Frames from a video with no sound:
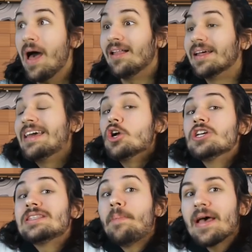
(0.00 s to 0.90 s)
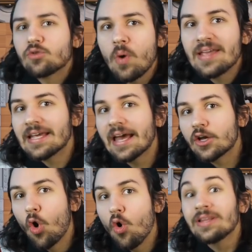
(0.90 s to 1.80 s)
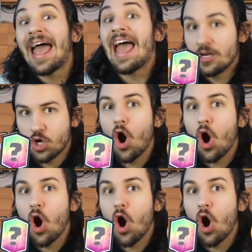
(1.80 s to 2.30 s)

Well, here is the best way to get gold and